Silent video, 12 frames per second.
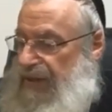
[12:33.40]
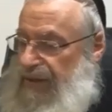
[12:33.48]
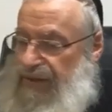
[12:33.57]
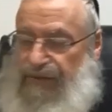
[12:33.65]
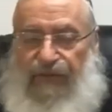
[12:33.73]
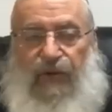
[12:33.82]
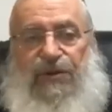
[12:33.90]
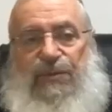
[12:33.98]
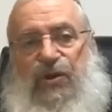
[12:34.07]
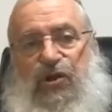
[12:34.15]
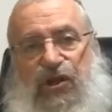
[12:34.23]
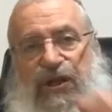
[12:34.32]
The first
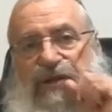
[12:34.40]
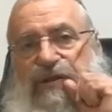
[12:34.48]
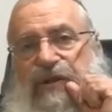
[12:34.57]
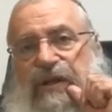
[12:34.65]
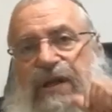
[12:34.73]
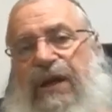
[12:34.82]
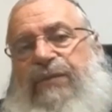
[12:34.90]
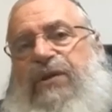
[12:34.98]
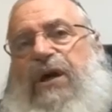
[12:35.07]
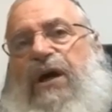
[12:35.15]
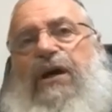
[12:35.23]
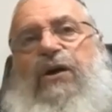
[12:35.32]
machines that came
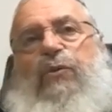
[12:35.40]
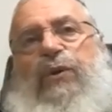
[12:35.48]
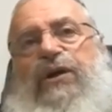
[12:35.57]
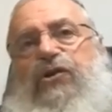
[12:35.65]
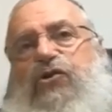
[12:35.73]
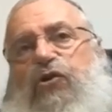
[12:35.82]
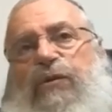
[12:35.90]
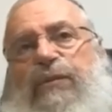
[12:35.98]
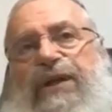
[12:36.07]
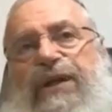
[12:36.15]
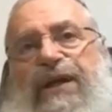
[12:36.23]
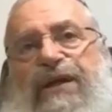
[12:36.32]
to Hungary and
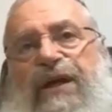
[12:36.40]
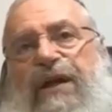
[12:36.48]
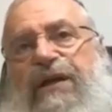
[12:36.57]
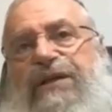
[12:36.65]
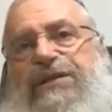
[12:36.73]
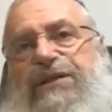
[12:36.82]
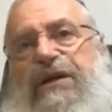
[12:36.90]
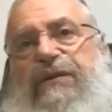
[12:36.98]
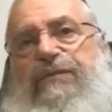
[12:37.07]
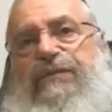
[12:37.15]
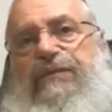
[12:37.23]
Germany and Galicia